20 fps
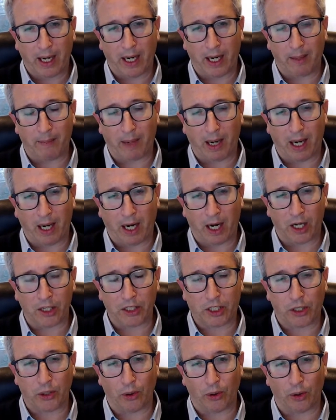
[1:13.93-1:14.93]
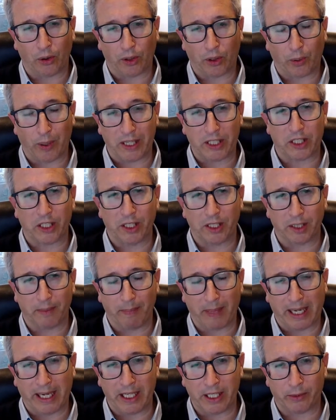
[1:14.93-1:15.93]
ask your questions and
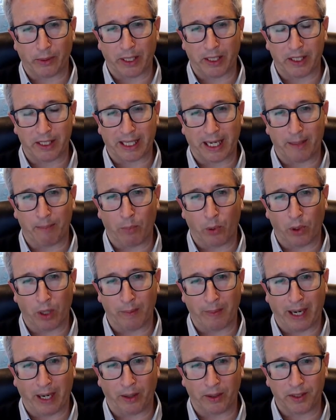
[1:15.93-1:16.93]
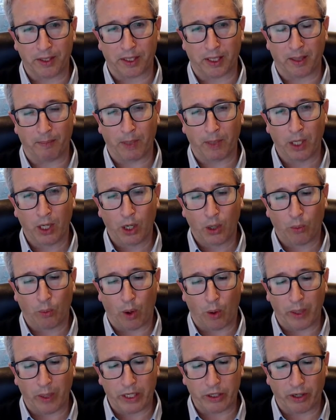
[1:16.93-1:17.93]
begin to understand more about what we're
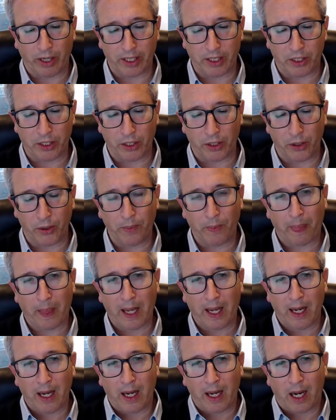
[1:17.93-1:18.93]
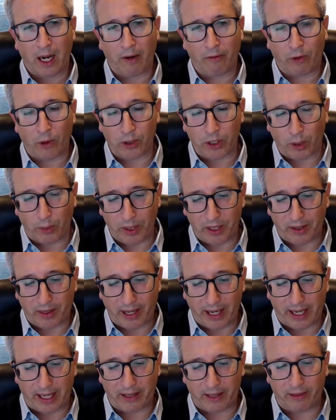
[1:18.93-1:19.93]
trying to do. Of course, I want to
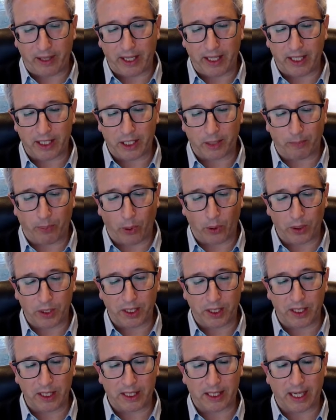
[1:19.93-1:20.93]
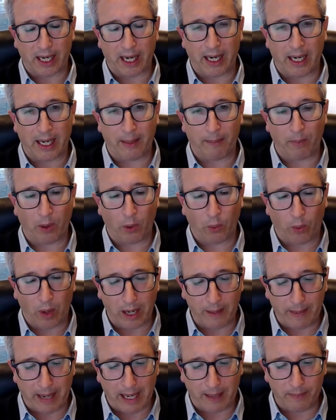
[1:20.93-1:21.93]
thank the supporters,
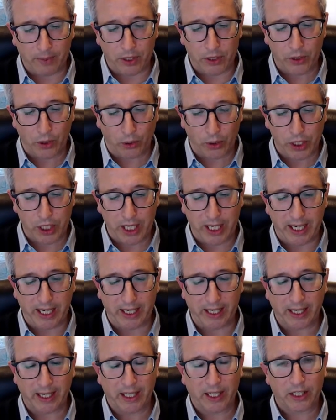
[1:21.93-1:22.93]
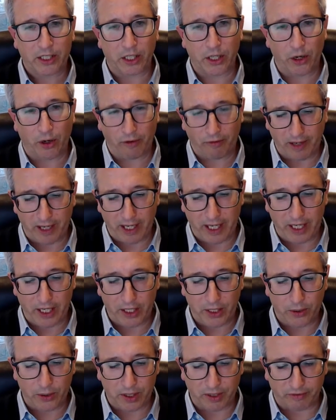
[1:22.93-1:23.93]
YMABS, Norgine, Sanofi,
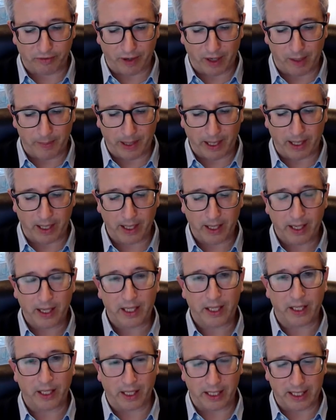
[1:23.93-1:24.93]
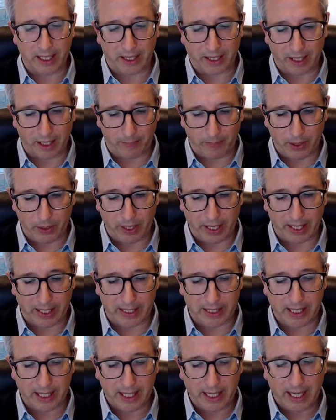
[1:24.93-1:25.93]
EUSA Pharma, United Therapeutics,
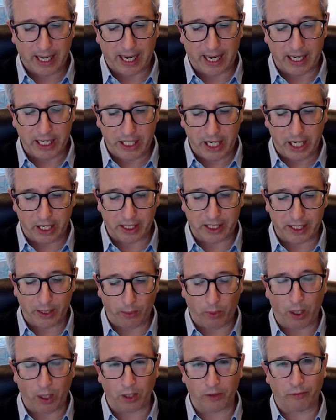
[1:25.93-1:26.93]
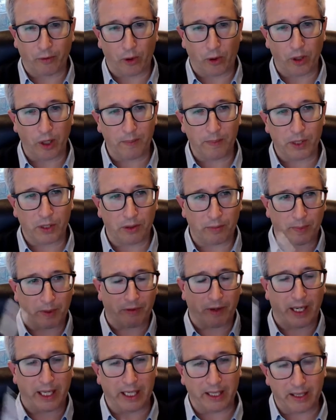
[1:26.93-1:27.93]
and GRC World Forums, who have
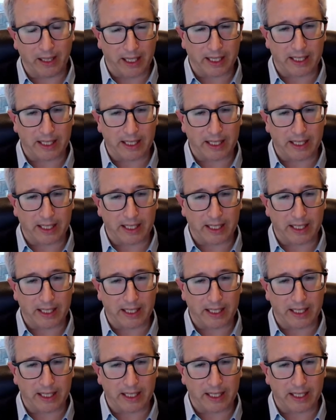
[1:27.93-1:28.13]
provided this